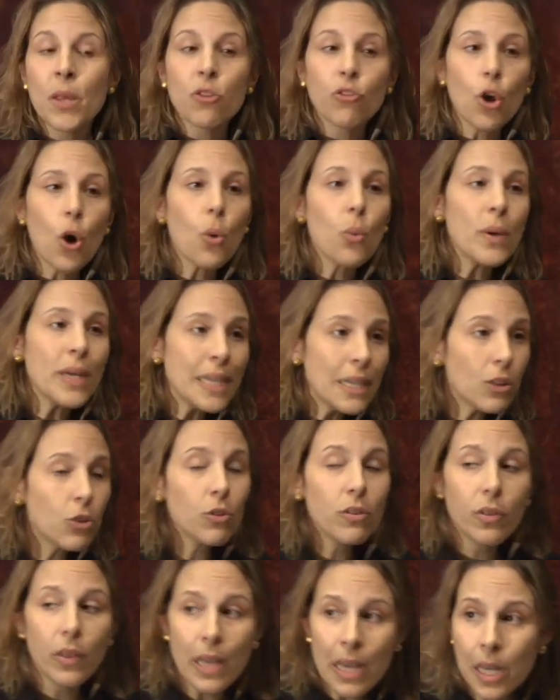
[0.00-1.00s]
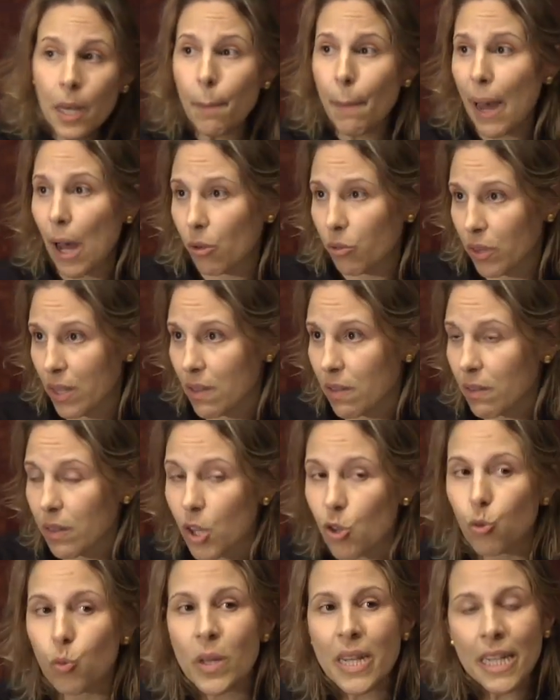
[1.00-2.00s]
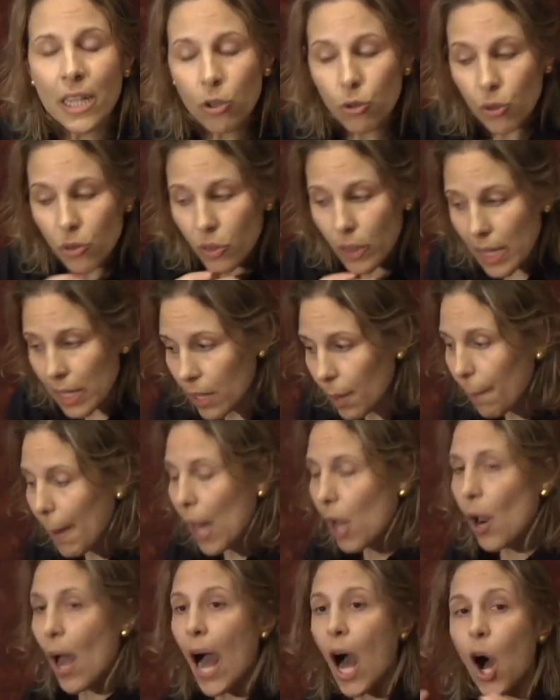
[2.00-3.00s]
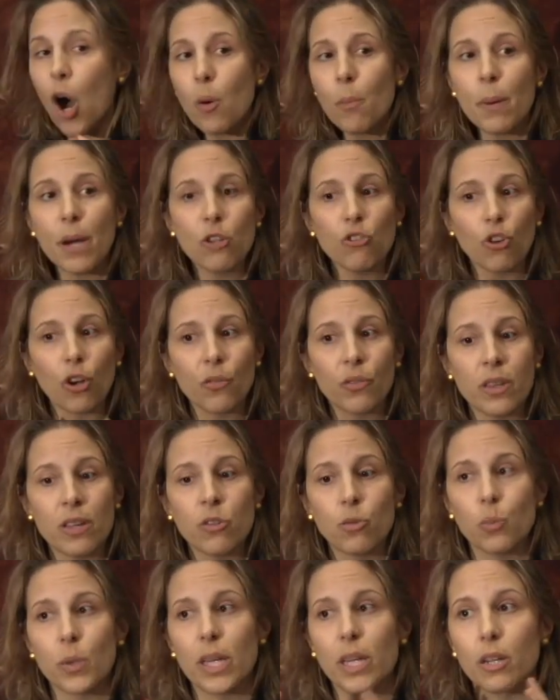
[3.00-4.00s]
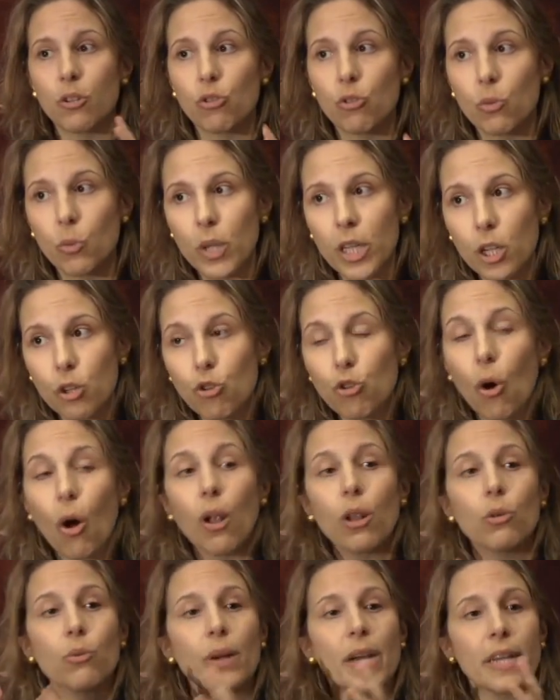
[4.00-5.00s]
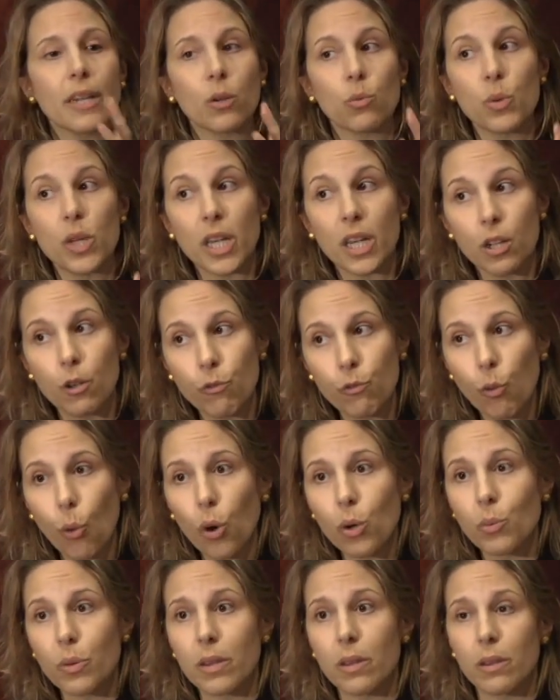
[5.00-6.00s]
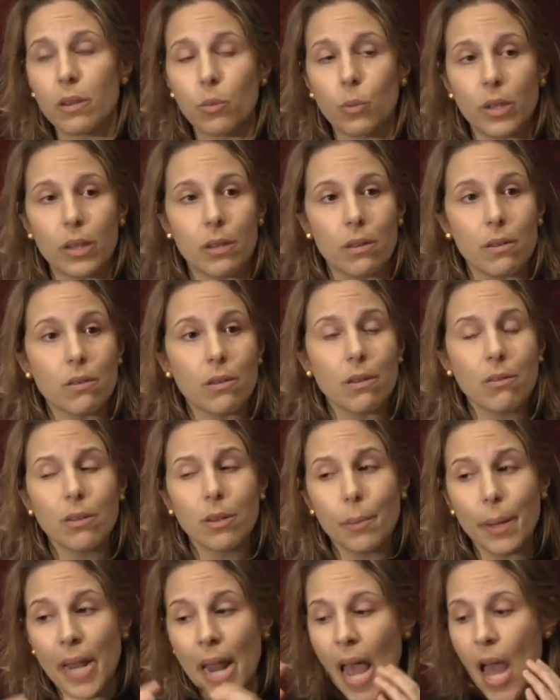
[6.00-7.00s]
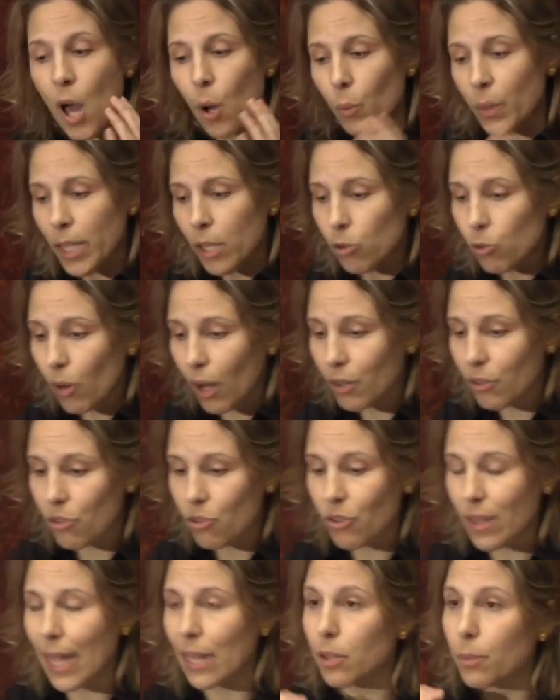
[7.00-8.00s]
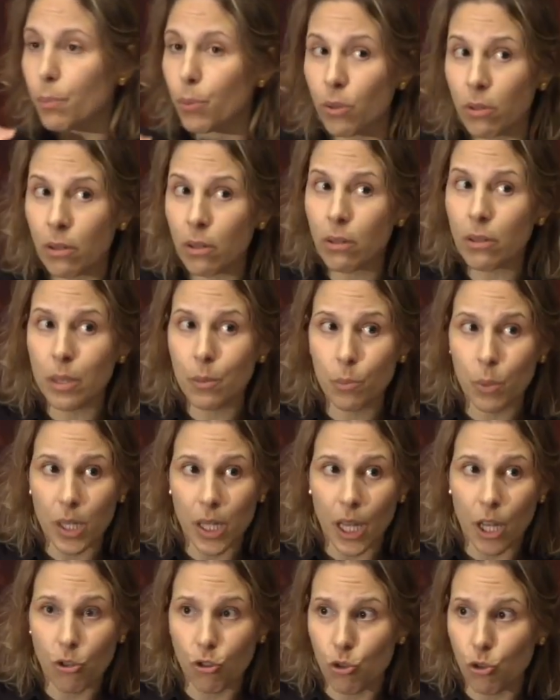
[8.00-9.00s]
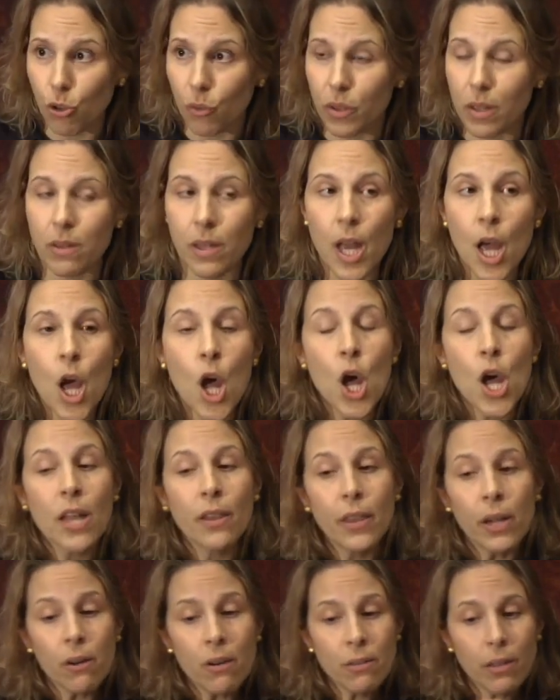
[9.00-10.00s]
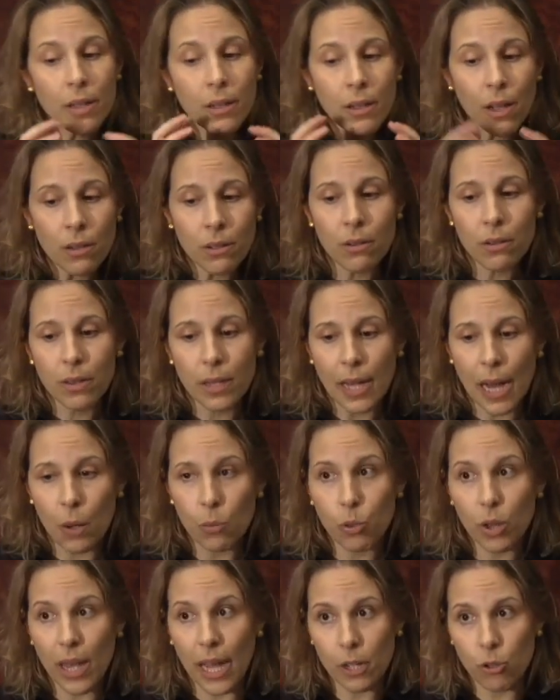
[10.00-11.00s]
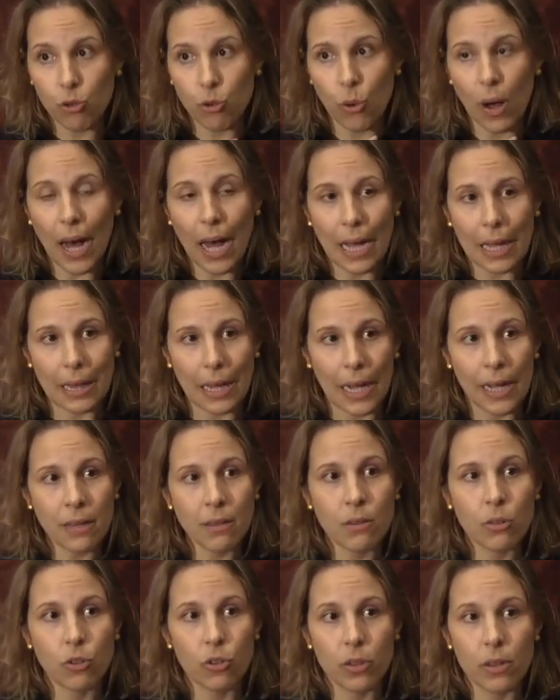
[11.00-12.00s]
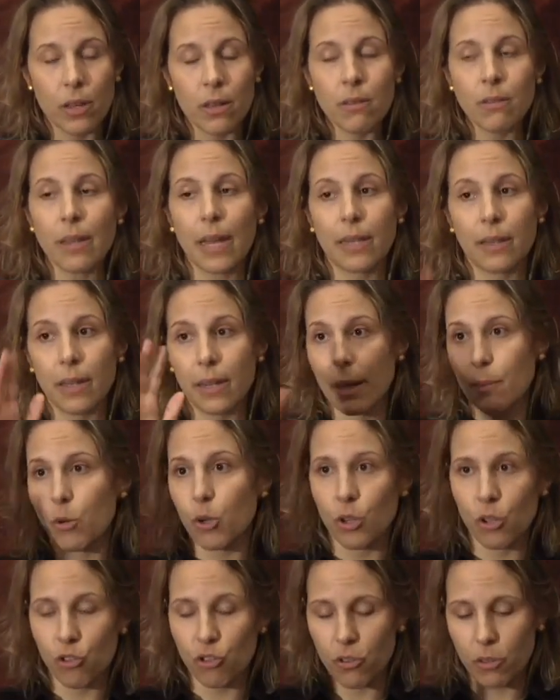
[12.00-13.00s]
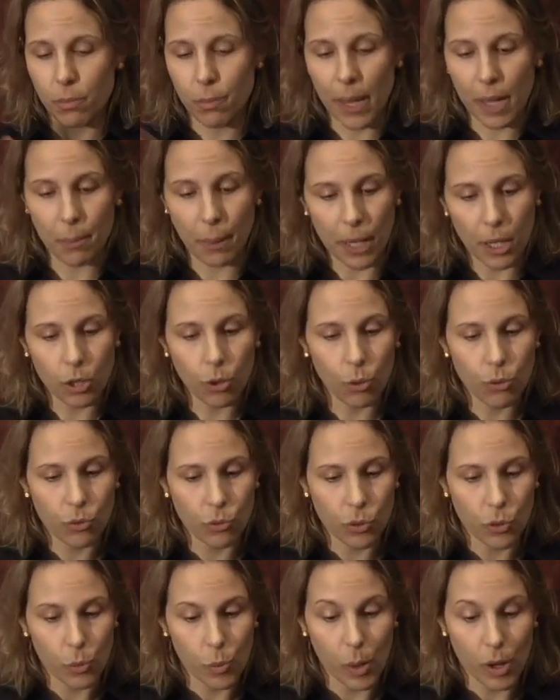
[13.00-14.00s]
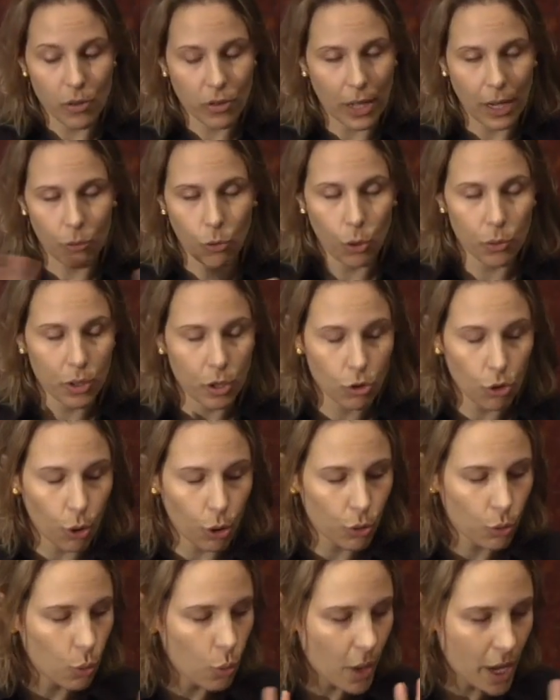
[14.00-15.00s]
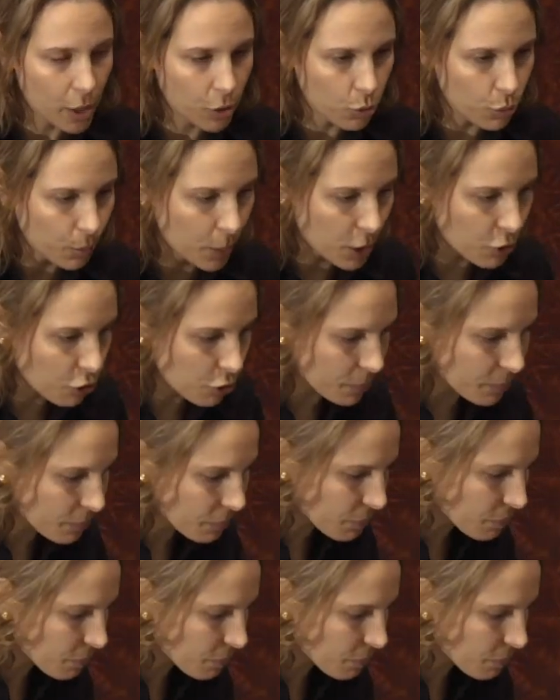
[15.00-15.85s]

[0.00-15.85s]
So we need to think about these things. We need to think about how much of this we can tolerate and we can afford within the system, and we need to understand the political implications of this. There is another thing I would like to highlight to this, and then I'm going to just make my closing remarks. I've already talked way too much.